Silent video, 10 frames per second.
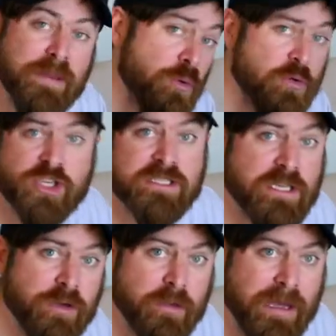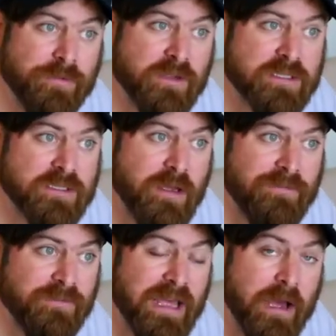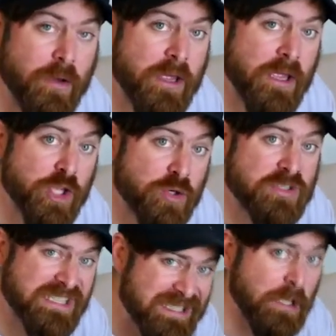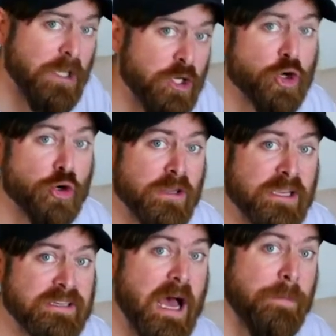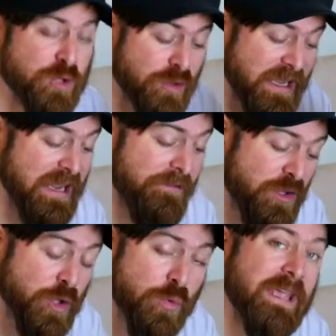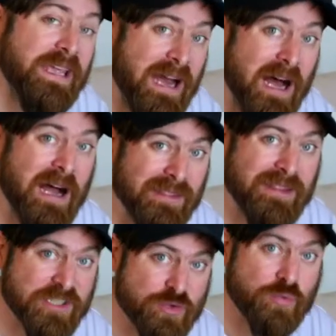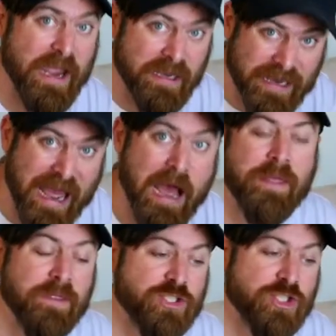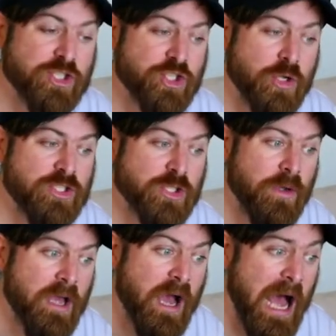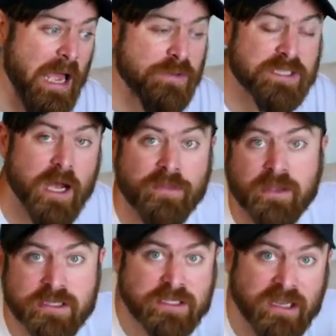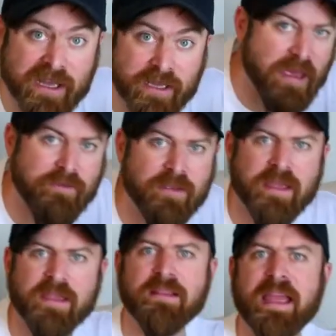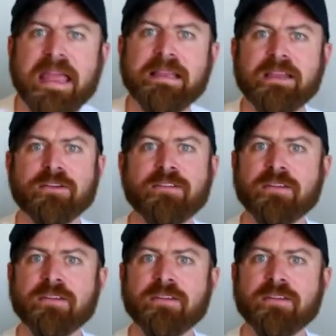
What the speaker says: people are just hearing about this stuff now. You're still an early adopter if you get on this right now. And this just shows you, I was on this like eight years